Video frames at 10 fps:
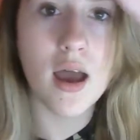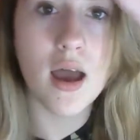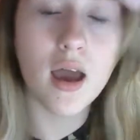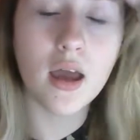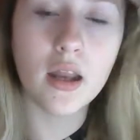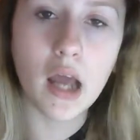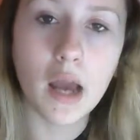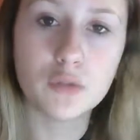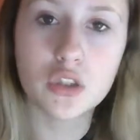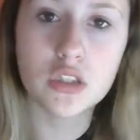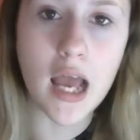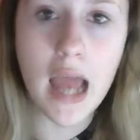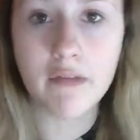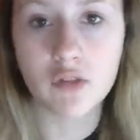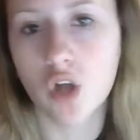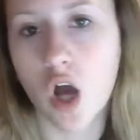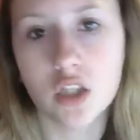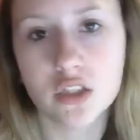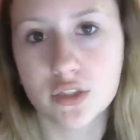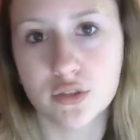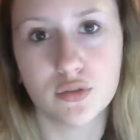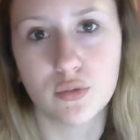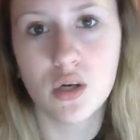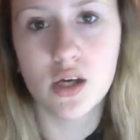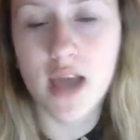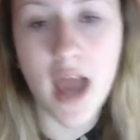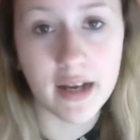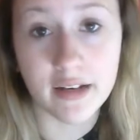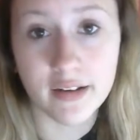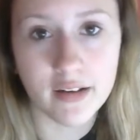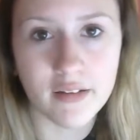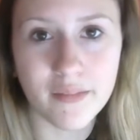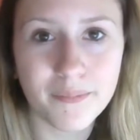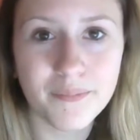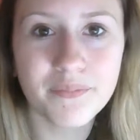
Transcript: and I haven't got to editing them.